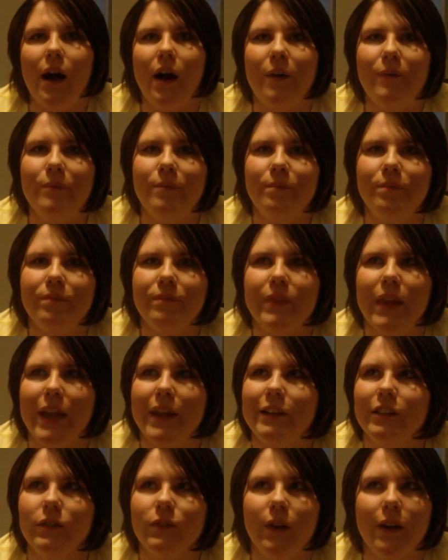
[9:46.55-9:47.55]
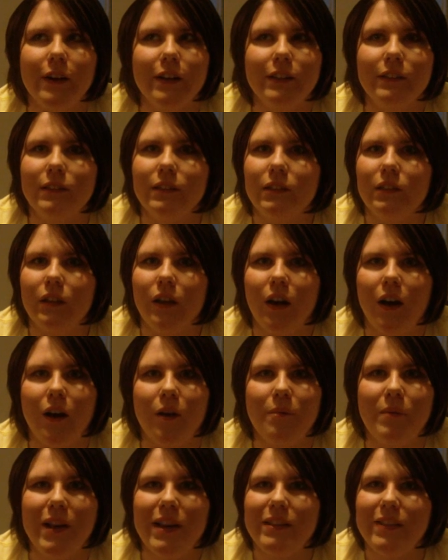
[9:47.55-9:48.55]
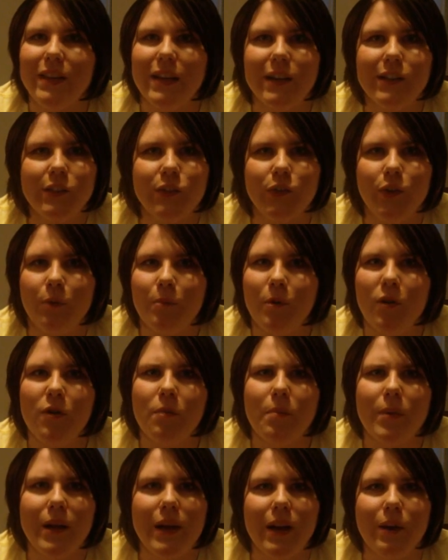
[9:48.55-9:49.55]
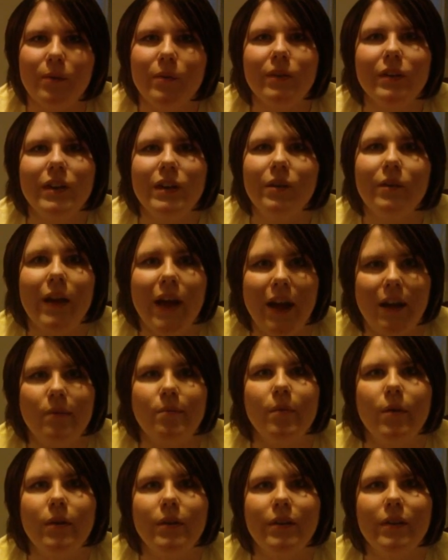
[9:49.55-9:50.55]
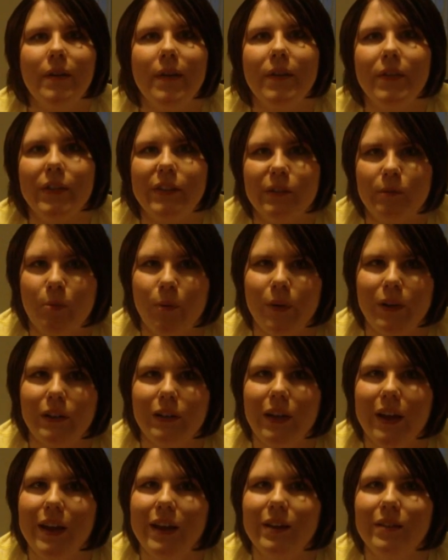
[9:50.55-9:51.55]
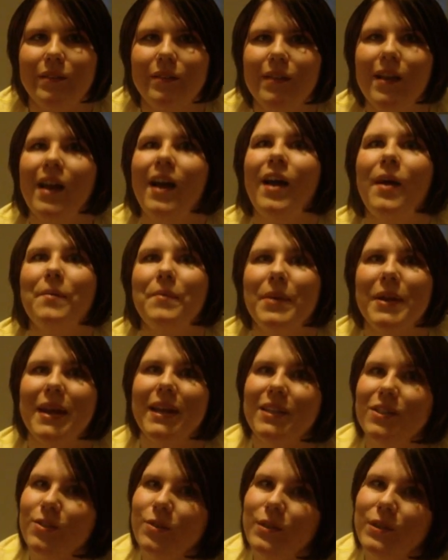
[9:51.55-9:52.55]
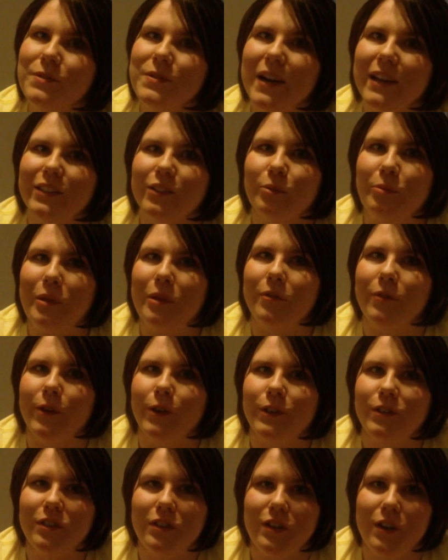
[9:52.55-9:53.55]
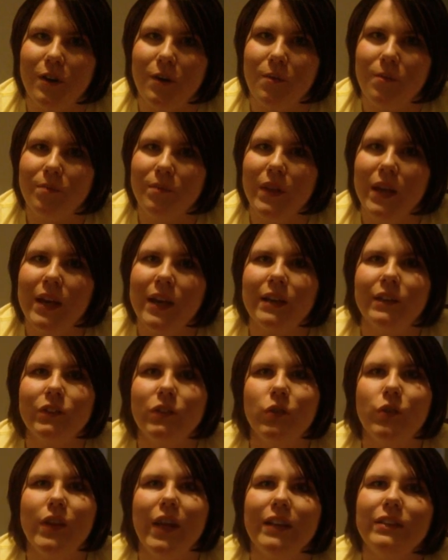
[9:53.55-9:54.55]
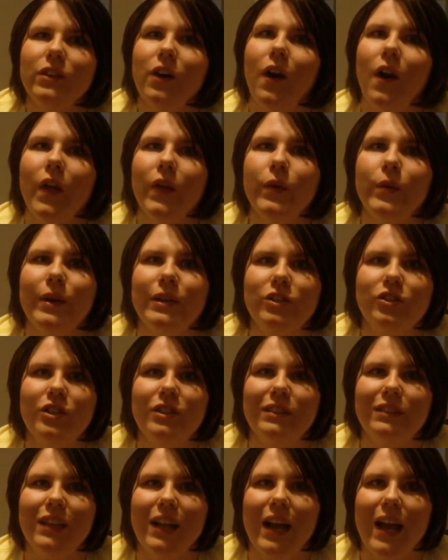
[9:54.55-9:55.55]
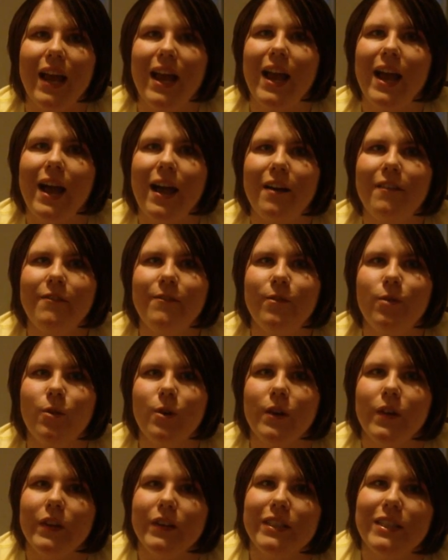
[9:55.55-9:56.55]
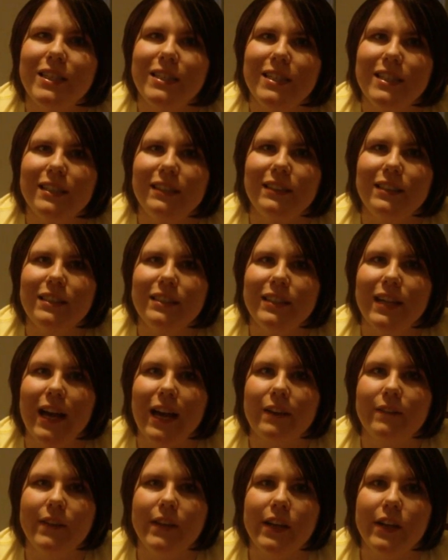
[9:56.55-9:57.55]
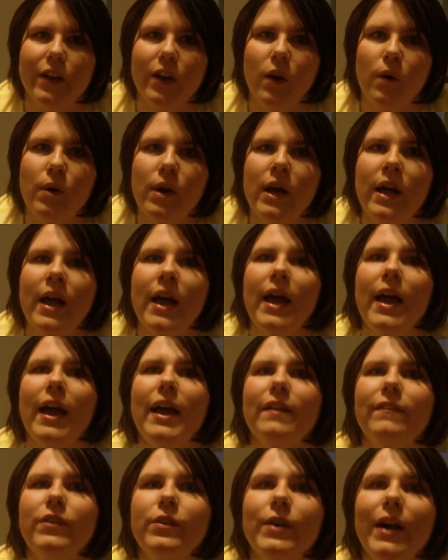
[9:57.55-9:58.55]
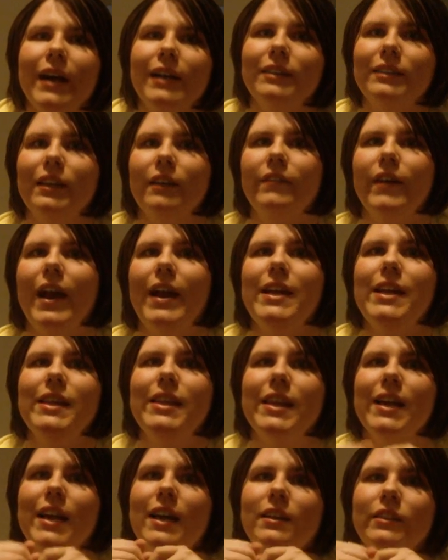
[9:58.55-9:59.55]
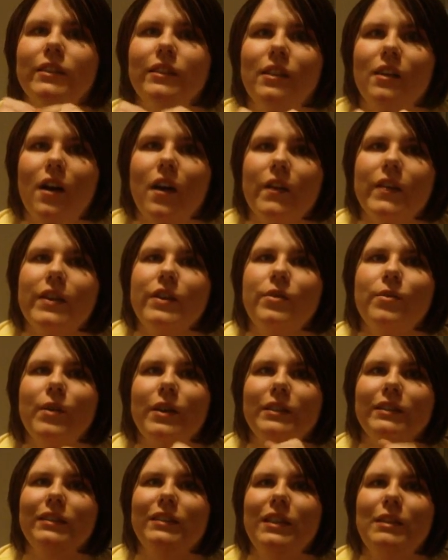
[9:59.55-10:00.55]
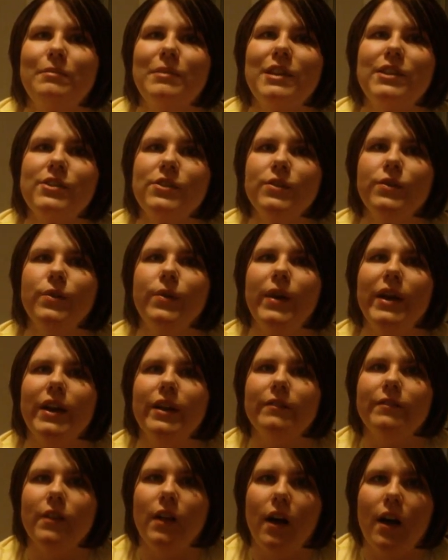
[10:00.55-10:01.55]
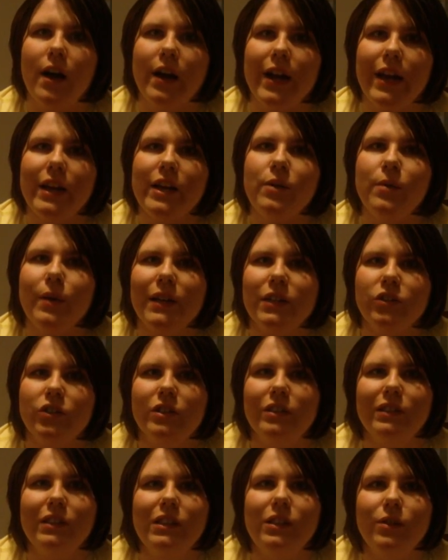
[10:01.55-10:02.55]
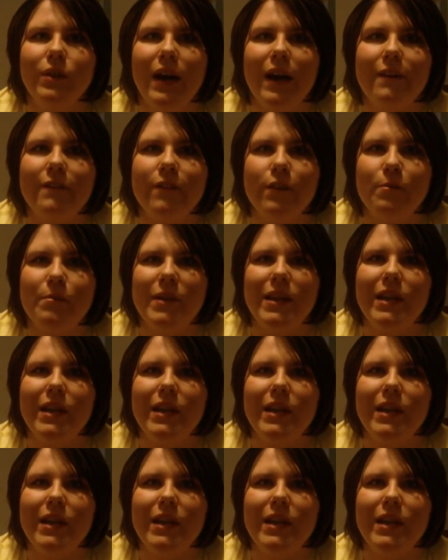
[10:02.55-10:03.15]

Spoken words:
And as far as anything else for a birth plan, I really don't have one at this point, and when I do, you guys will be the first to know. So that's all the questions that I have for the TTC tag video. If you guys have anything else at all that you want to see me do in a vlog, any questions that you have for